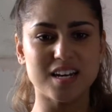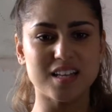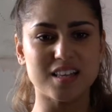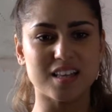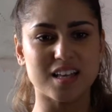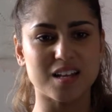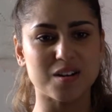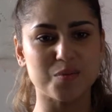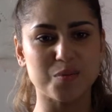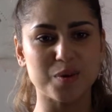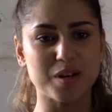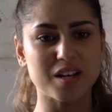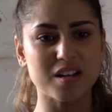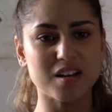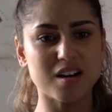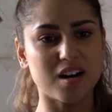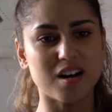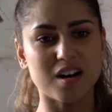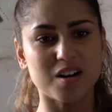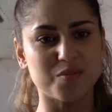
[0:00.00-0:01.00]
that we
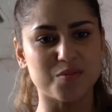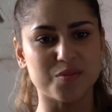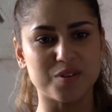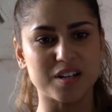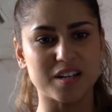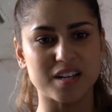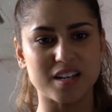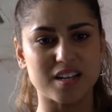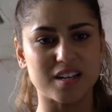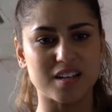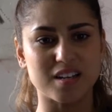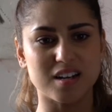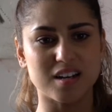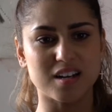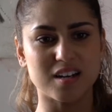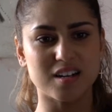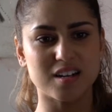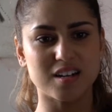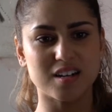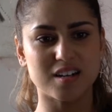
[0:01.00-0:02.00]
can't really
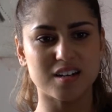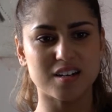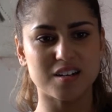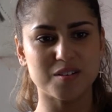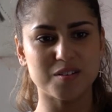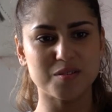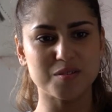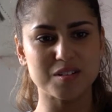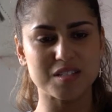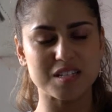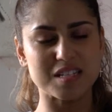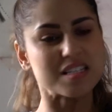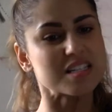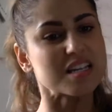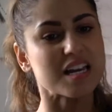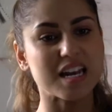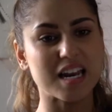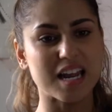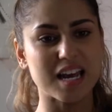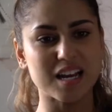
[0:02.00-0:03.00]

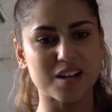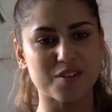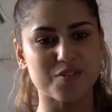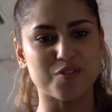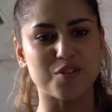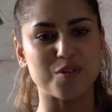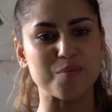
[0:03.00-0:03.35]
disconnect for